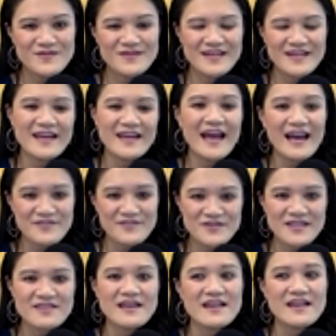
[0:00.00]
That's and I have to
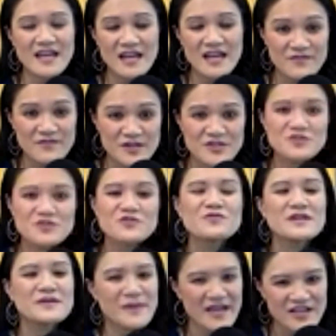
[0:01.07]
get that every two
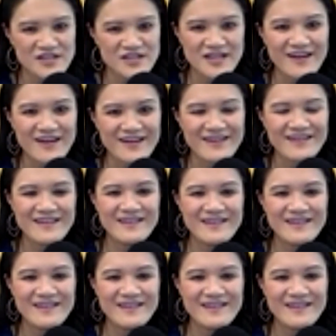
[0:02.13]
week paycheck.